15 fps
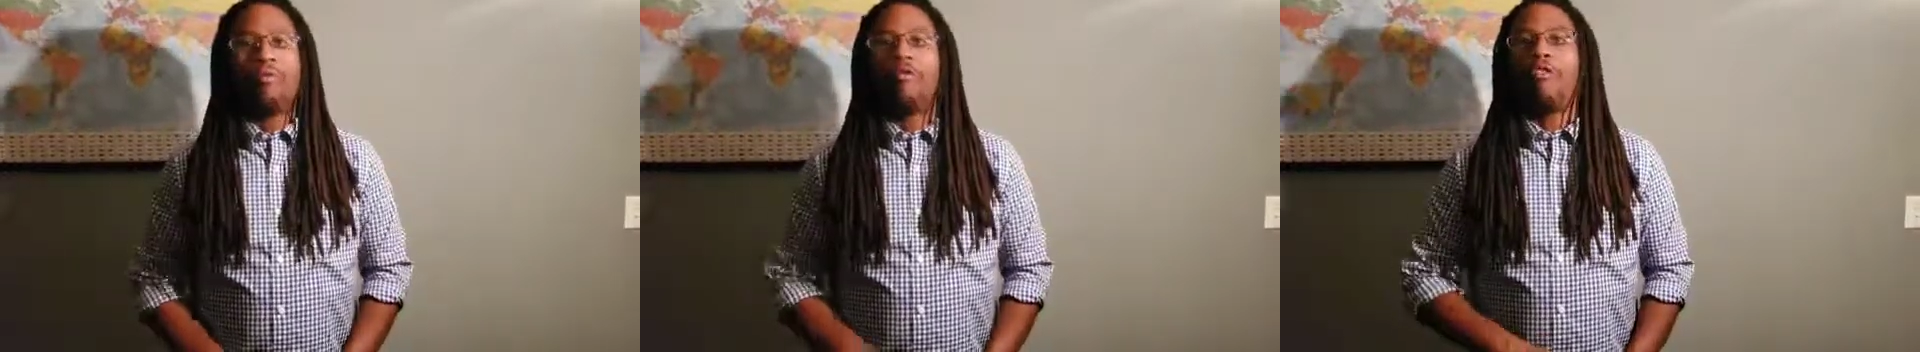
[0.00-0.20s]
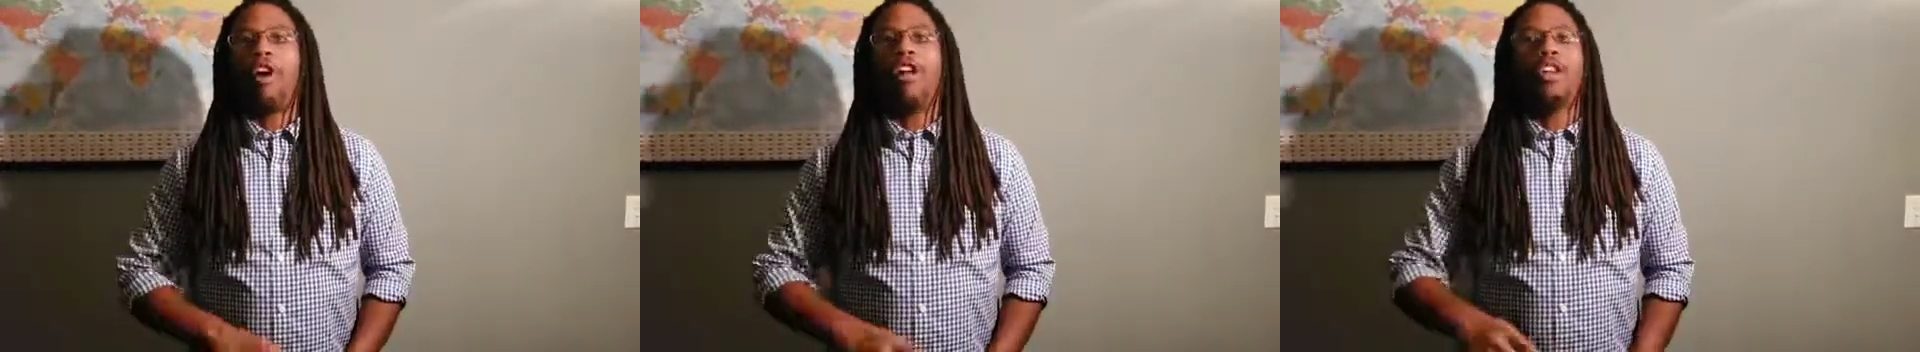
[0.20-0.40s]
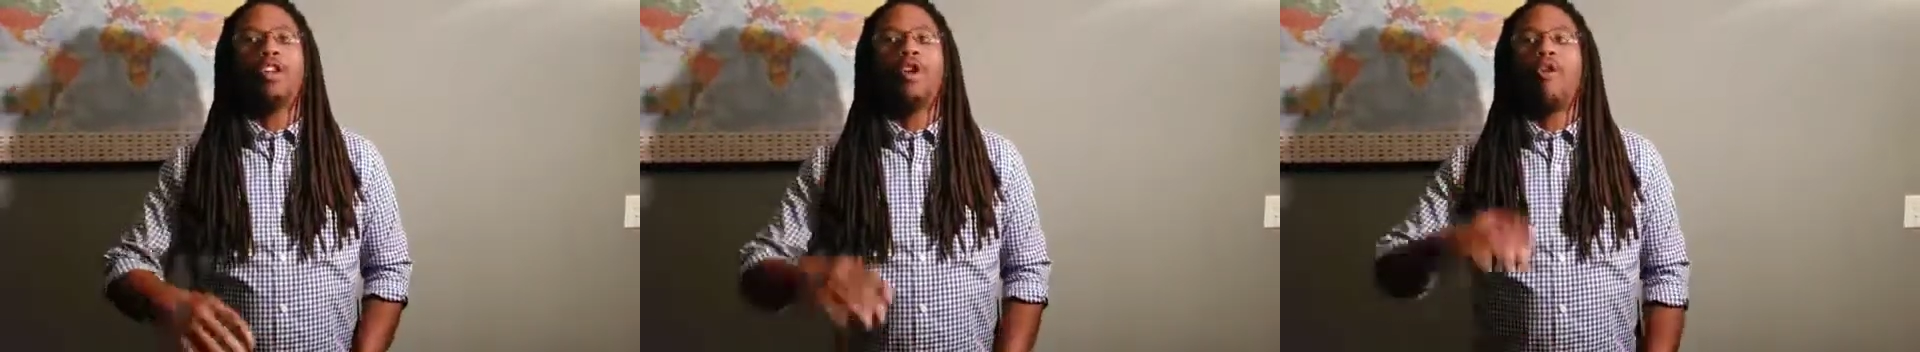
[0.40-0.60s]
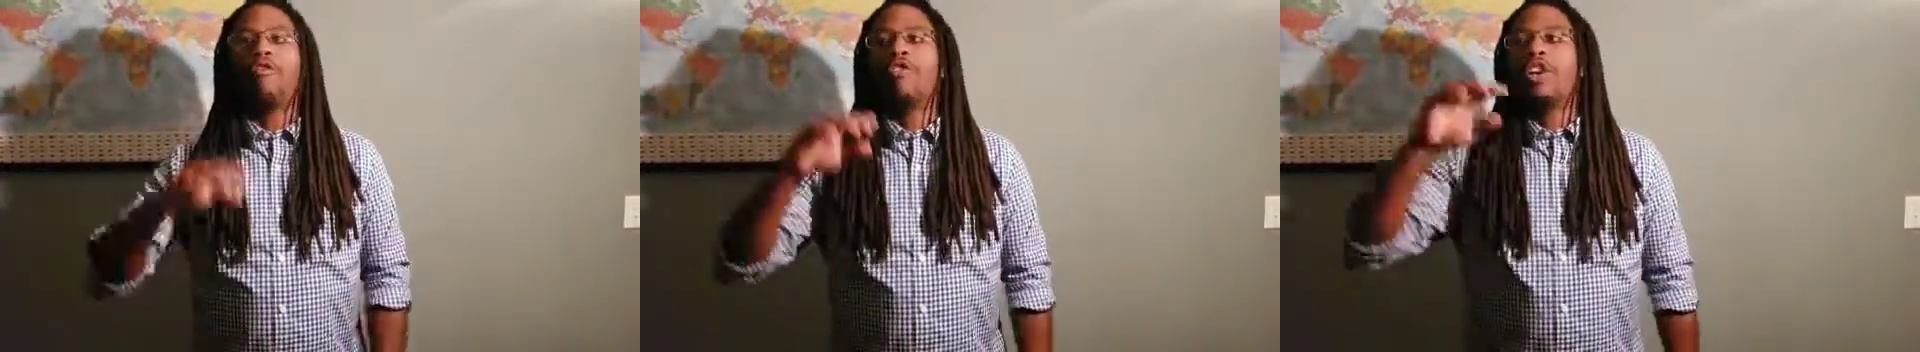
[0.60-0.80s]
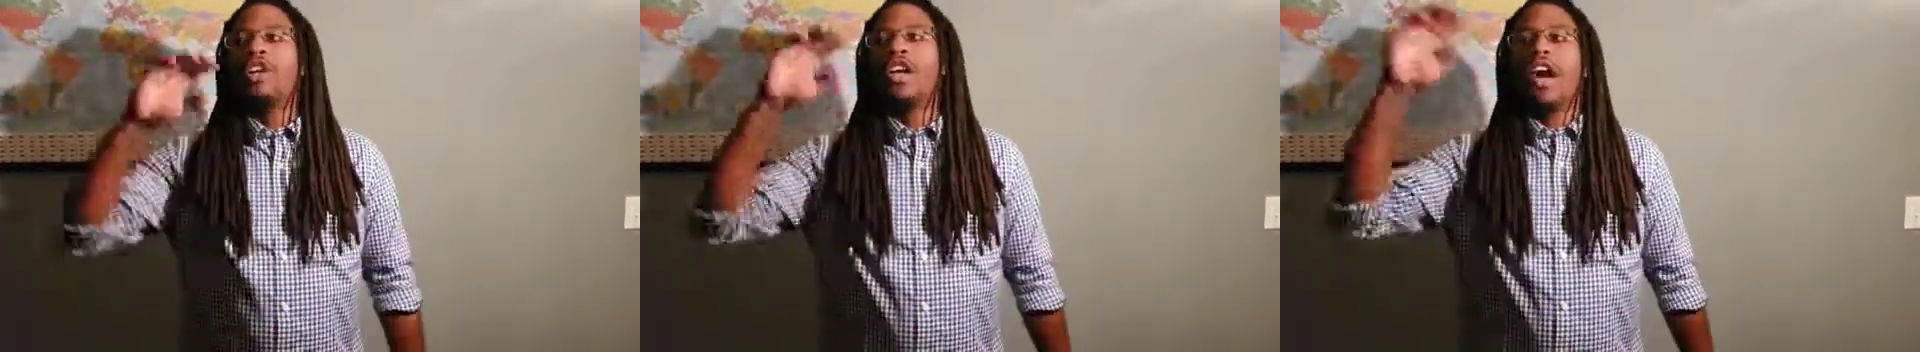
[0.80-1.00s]
fallen
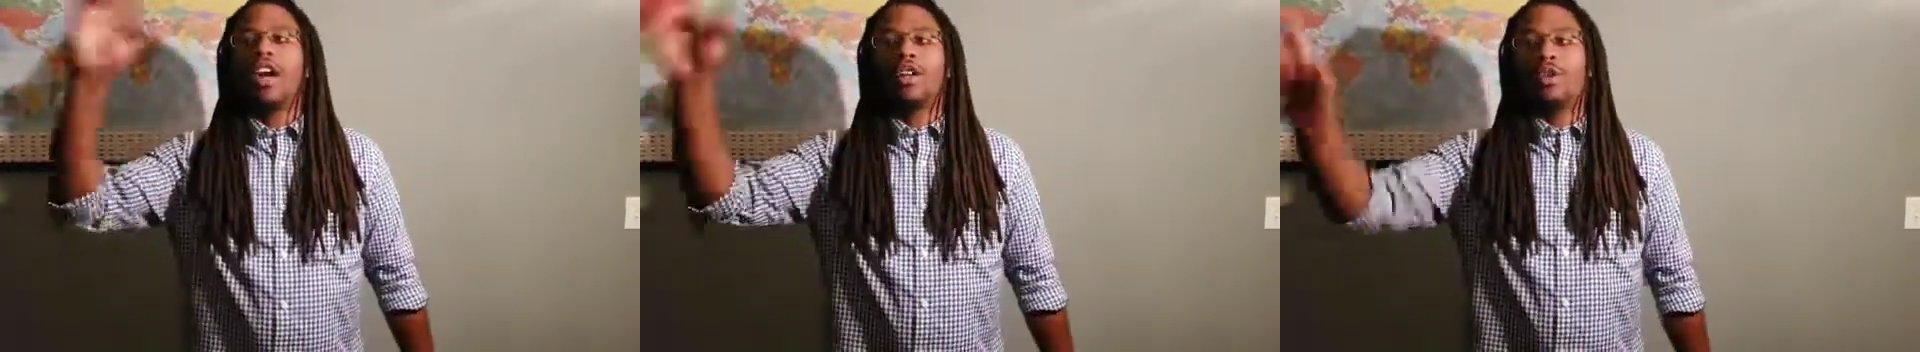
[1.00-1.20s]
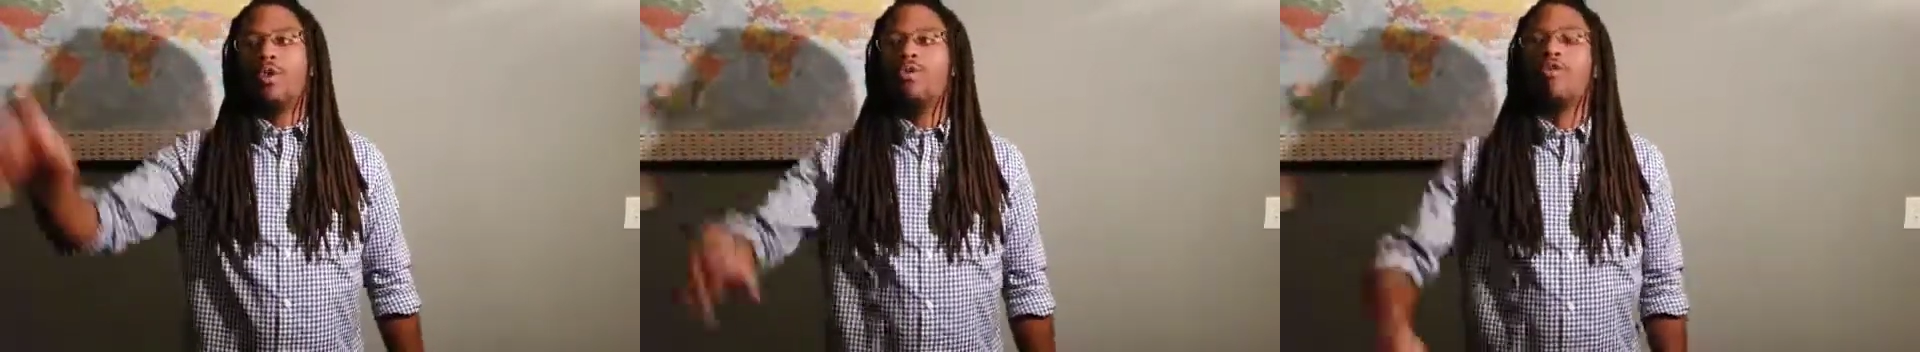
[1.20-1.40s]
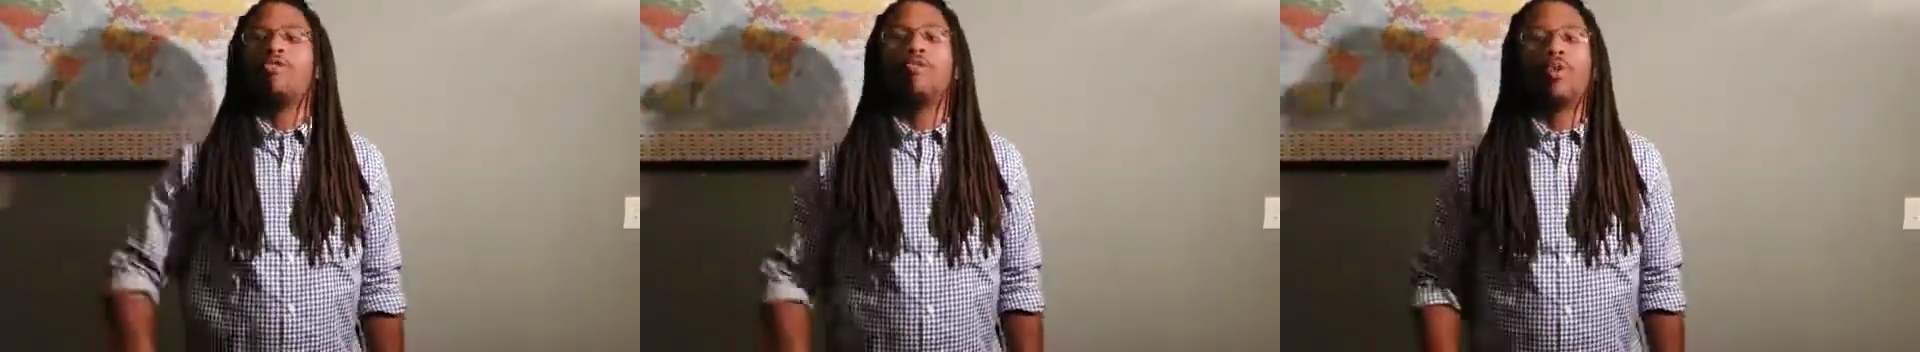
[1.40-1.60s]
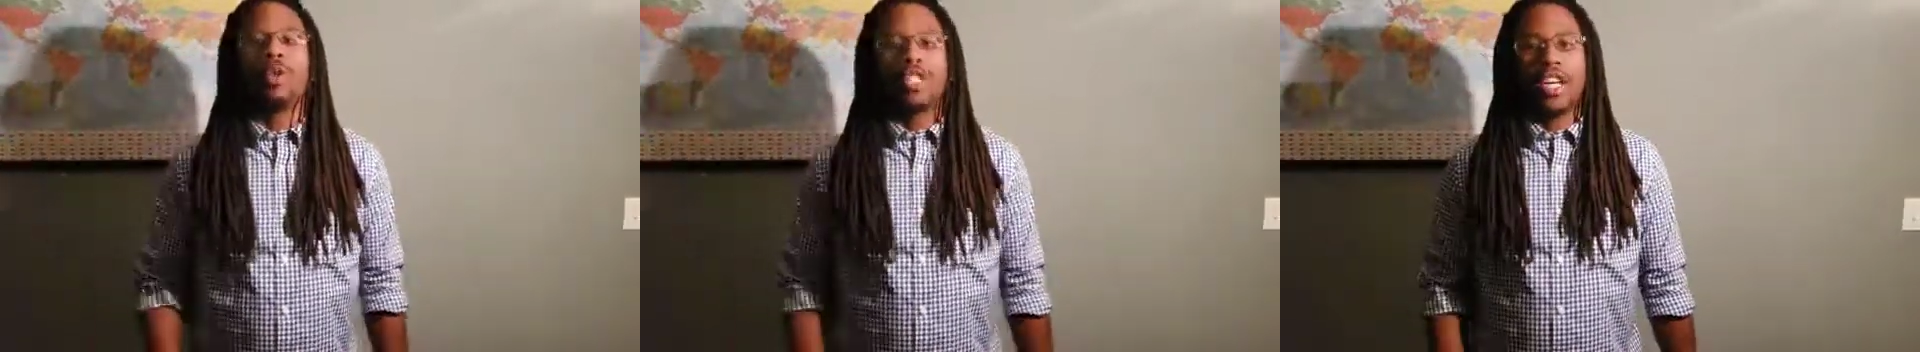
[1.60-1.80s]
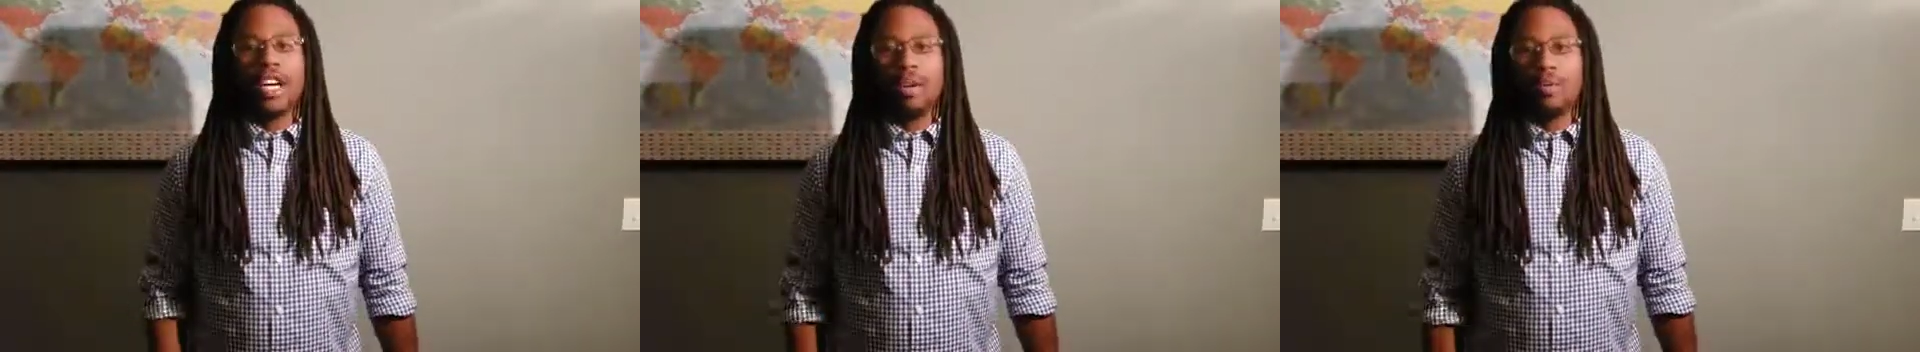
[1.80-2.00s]
over, knocked over
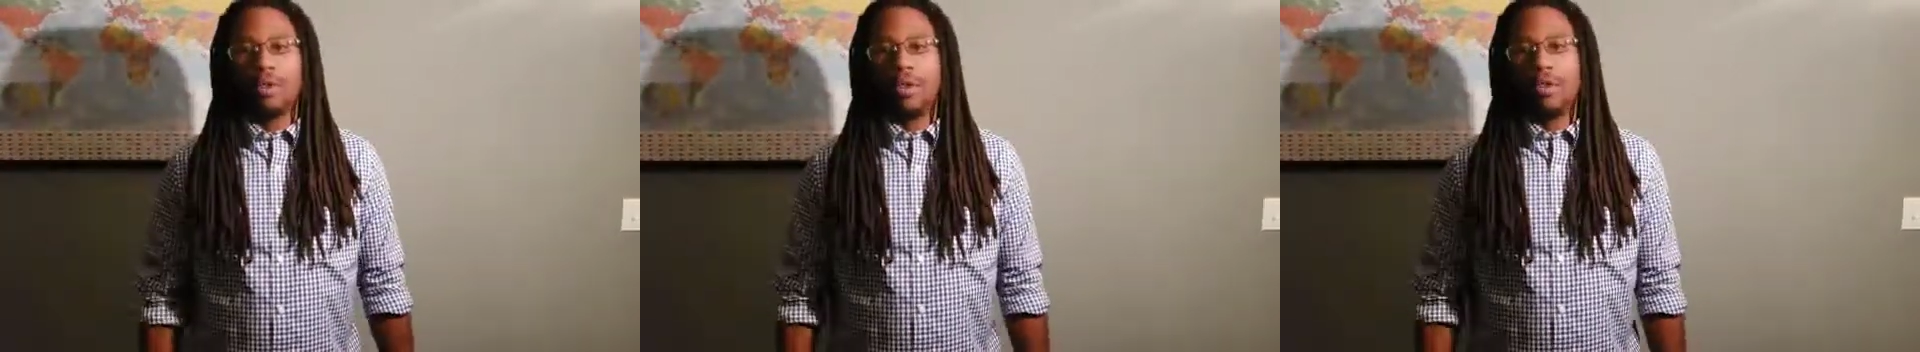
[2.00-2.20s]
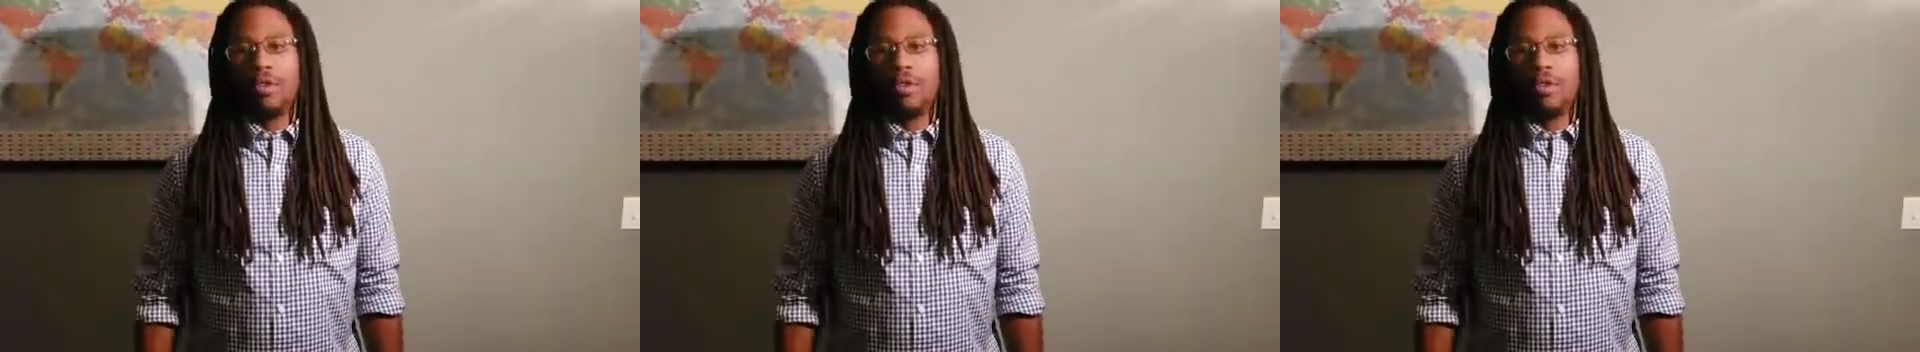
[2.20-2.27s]
4 times